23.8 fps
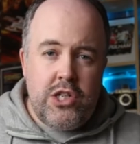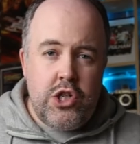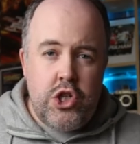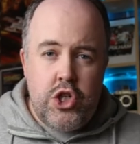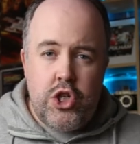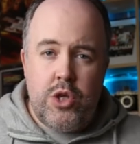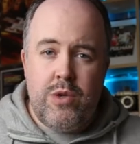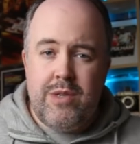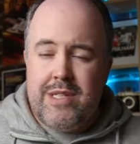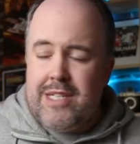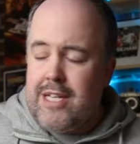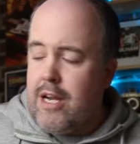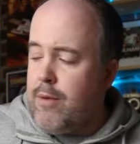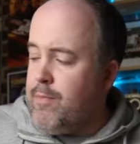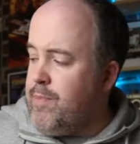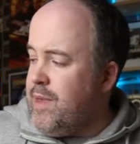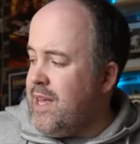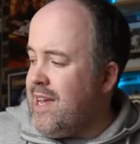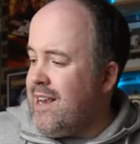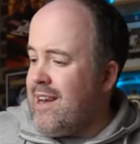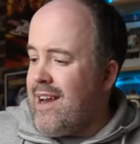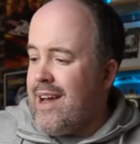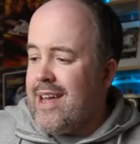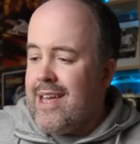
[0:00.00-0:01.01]
to shoot
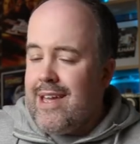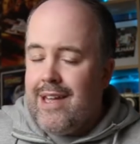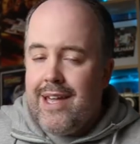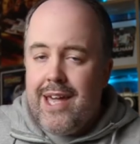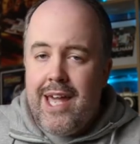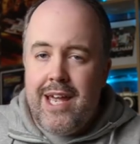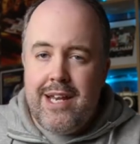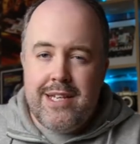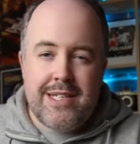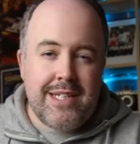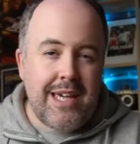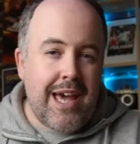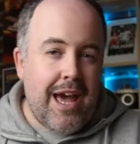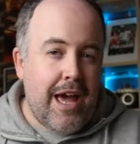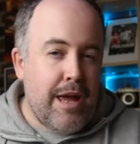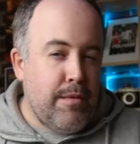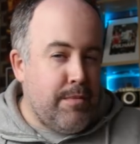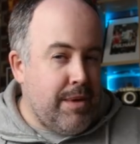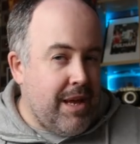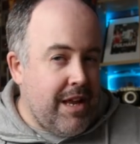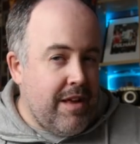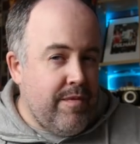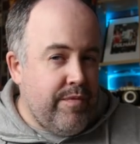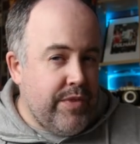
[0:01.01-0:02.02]
something like a kid's game
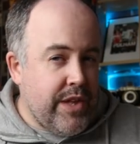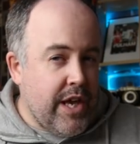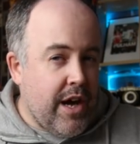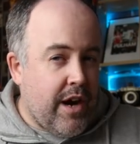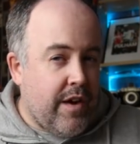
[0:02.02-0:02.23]
in the